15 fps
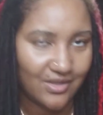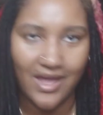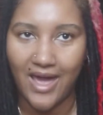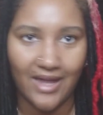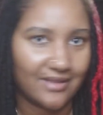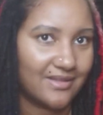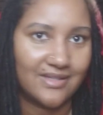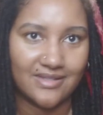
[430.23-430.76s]

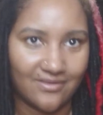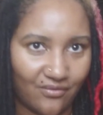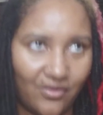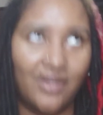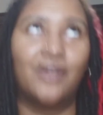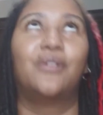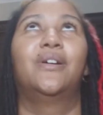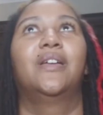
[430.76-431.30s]
act this
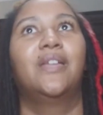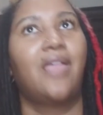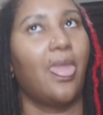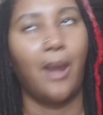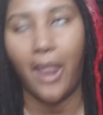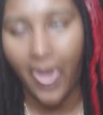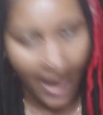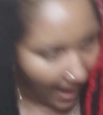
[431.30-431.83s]
feel
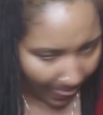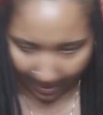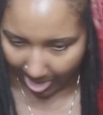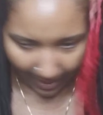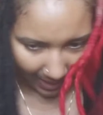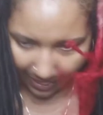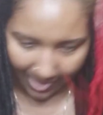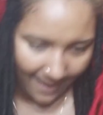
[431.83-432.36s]
blah, blah, blah,
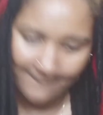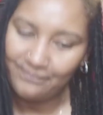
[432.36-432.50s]
blah,